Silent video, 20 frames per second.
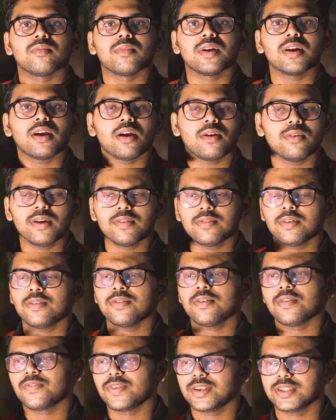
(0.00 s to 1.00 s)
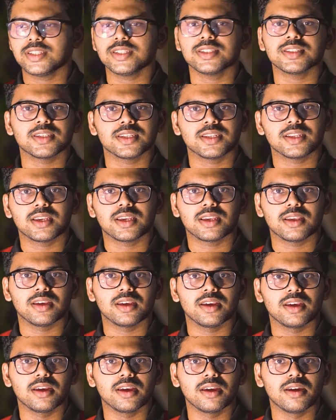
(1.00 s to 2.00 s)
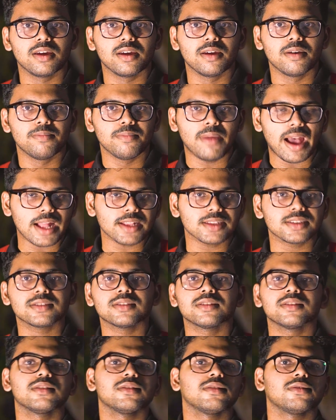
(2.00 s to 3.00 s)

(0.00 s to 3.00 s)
But however, for physics and maths,